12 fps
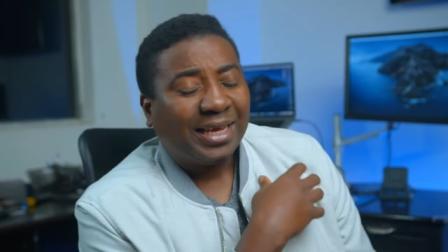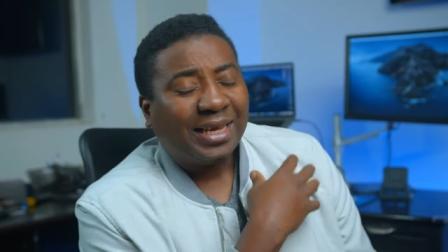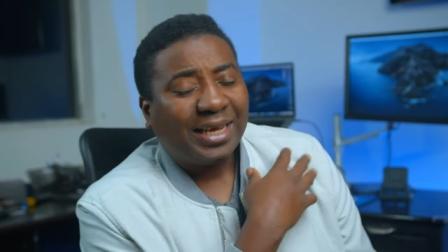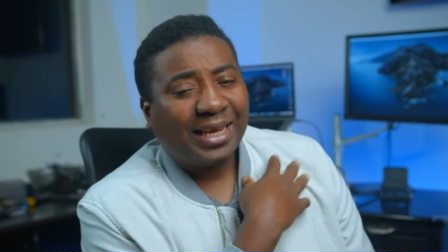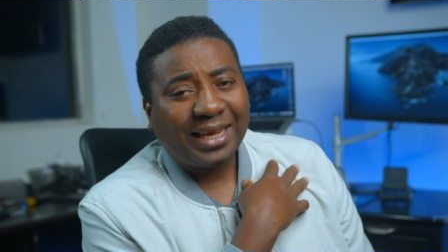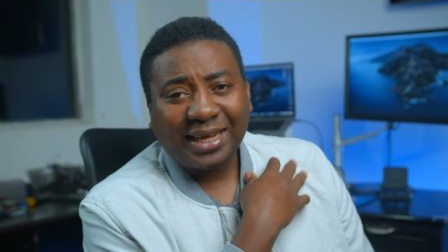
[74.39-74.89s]

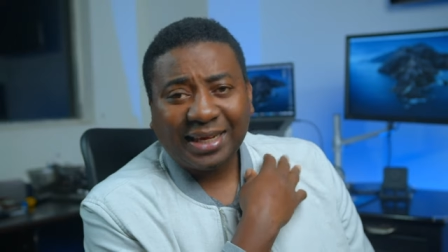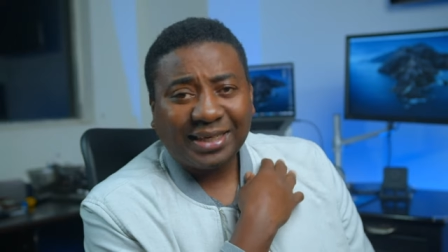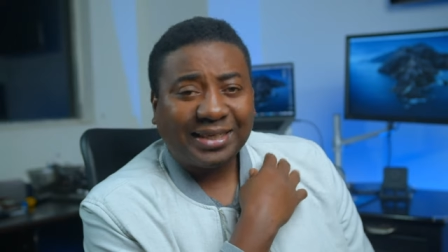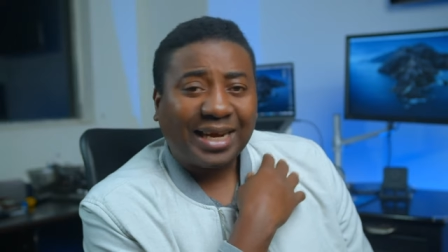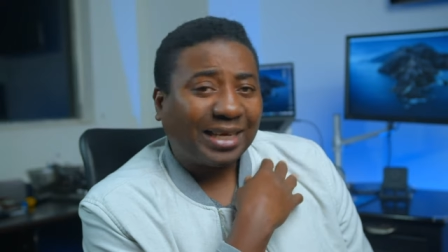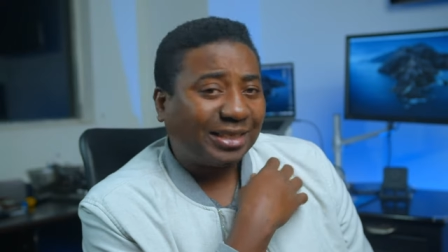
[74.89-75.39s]

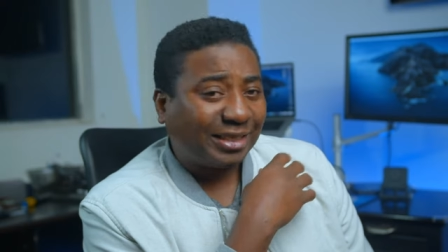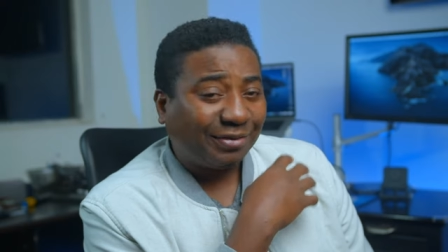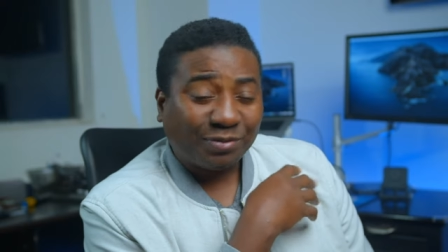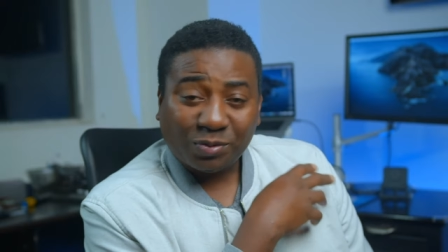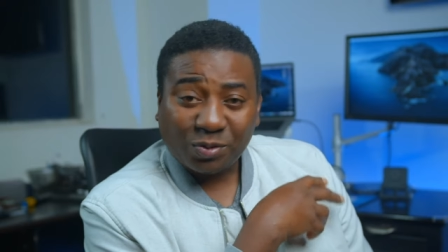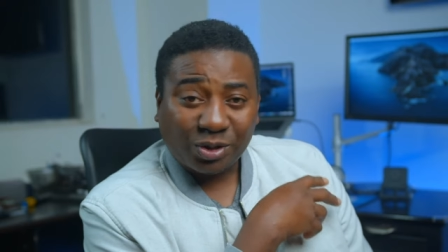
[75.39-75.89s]
And that's
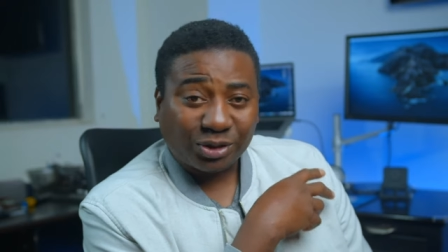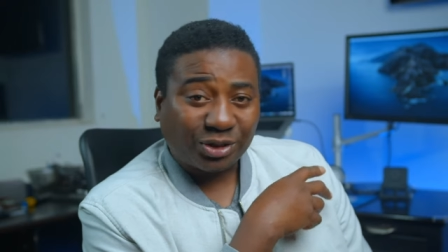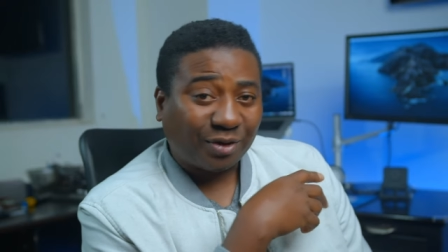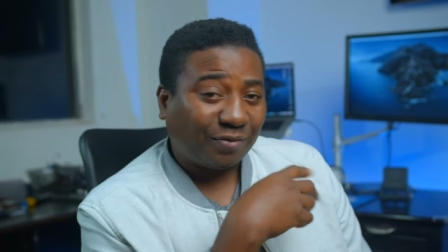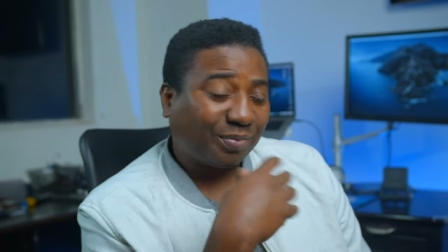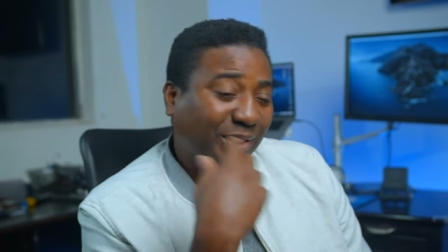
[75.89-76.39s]
even worse
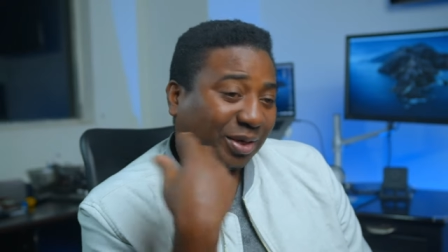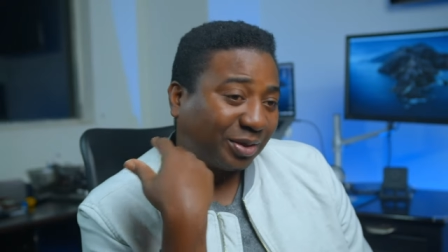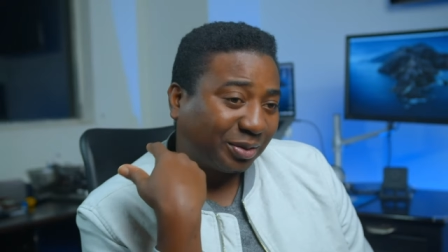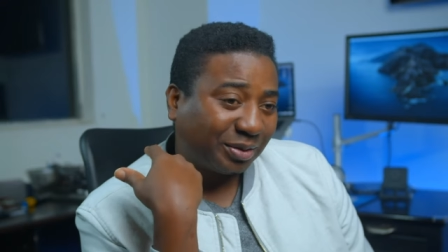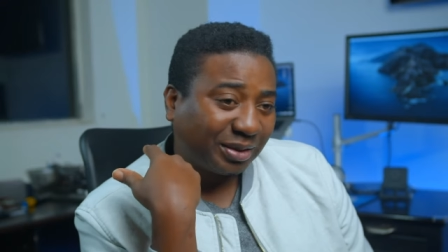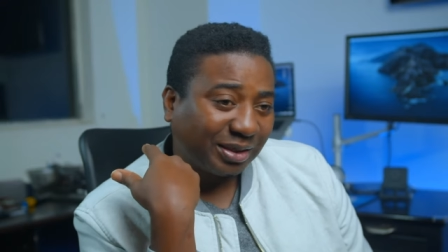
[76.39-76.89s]
off
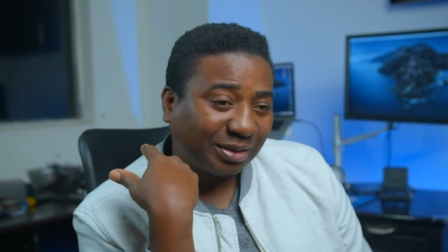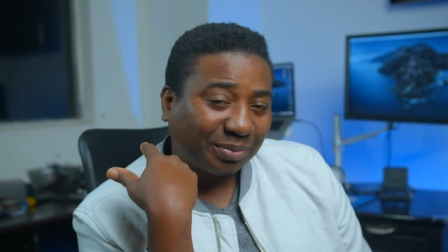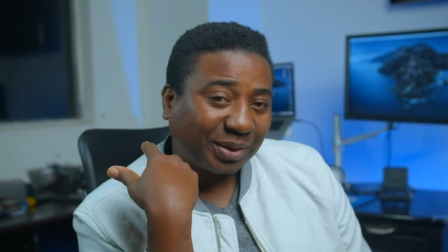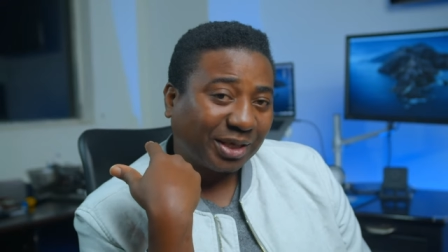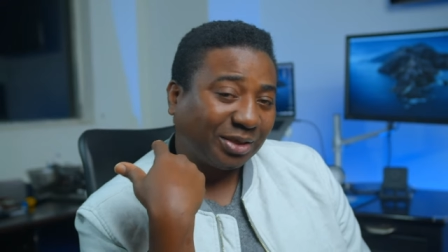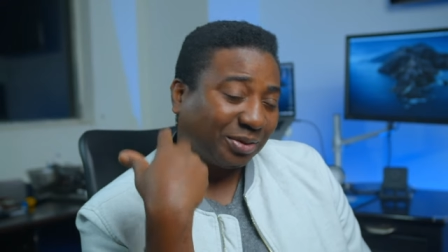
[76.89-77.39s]
because you
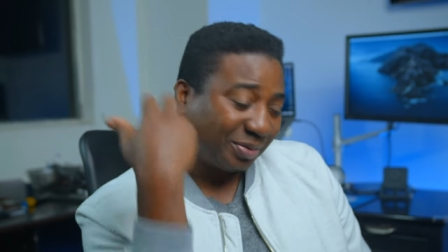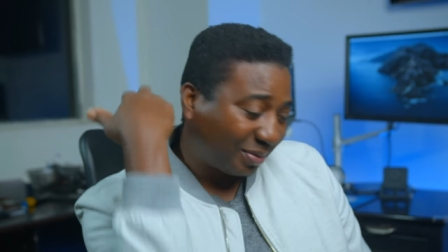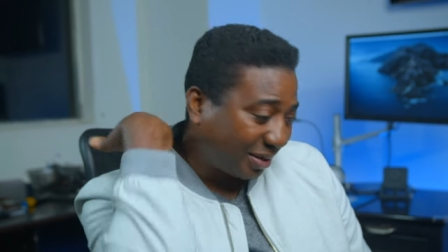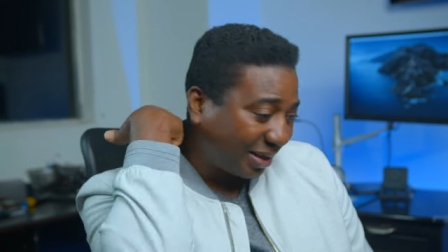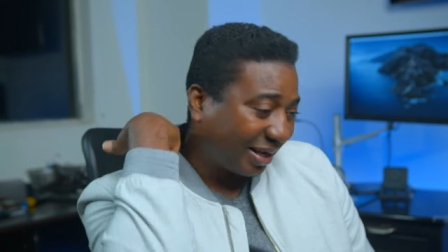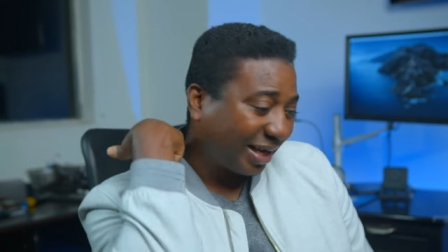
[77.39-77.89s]
begin to
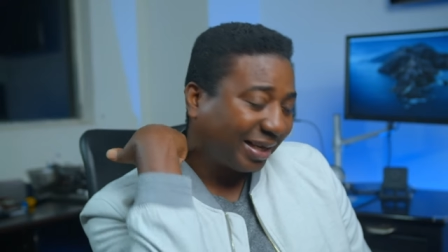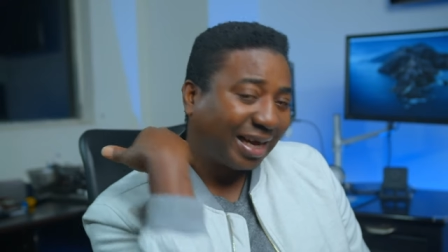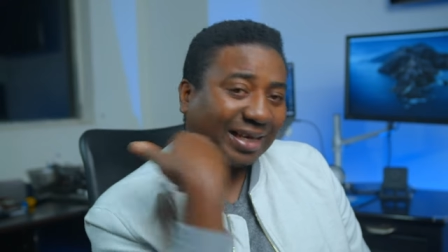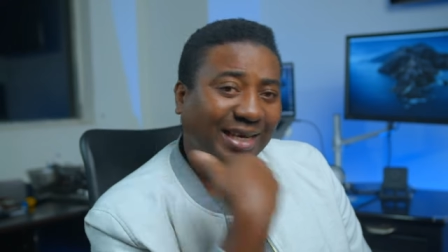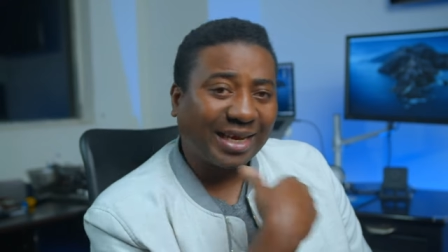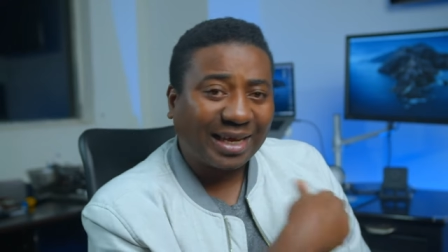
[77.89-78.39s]
get
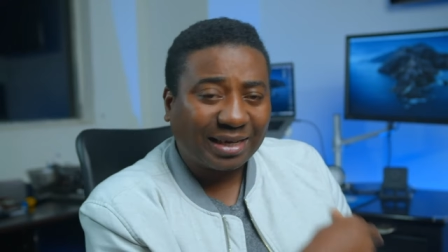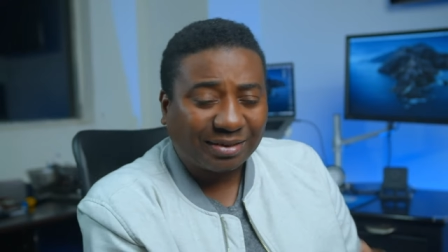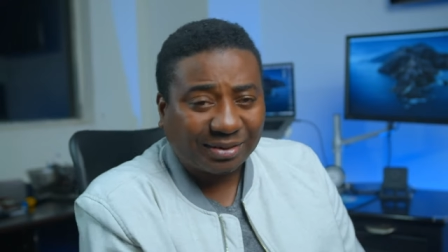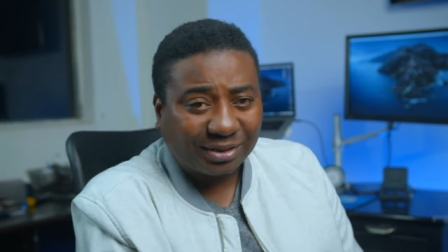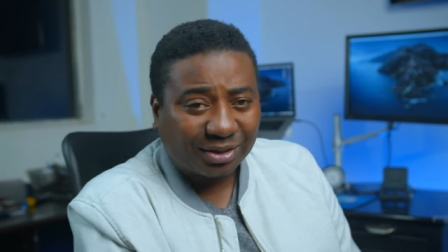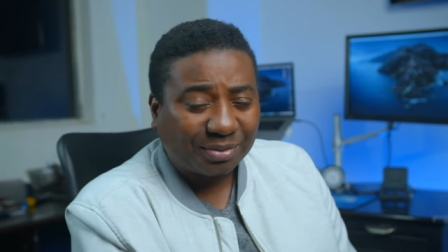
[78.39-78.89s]
that ache
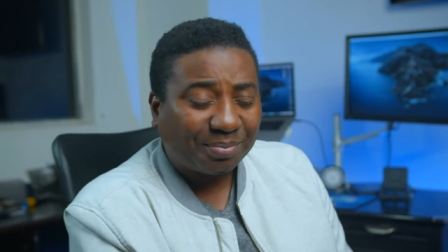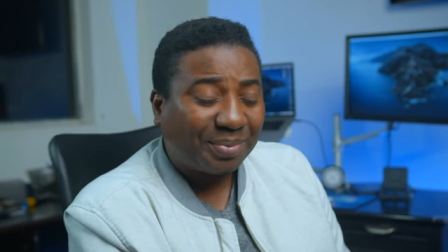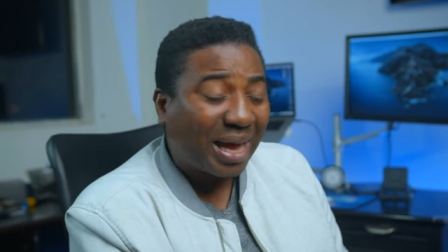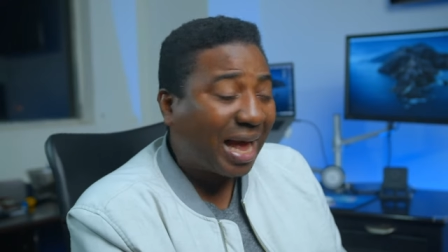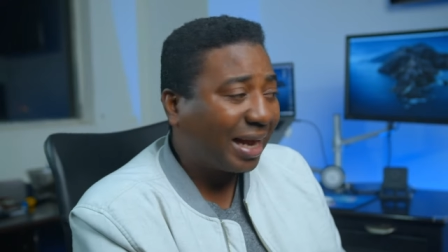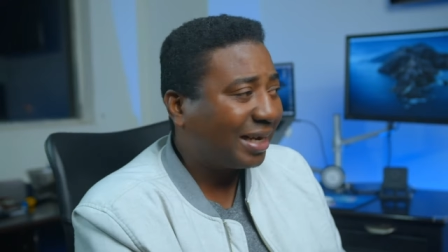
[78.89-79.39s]
on your
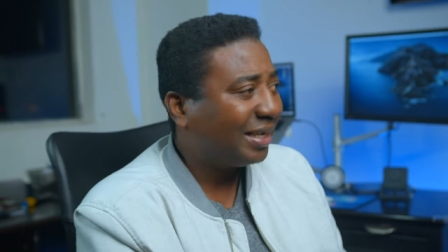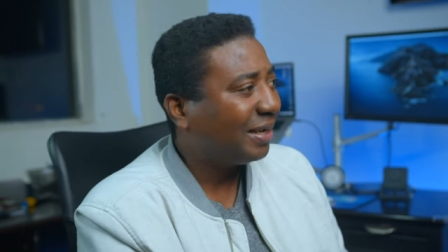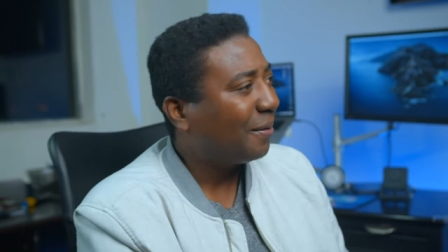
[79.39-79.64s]
back.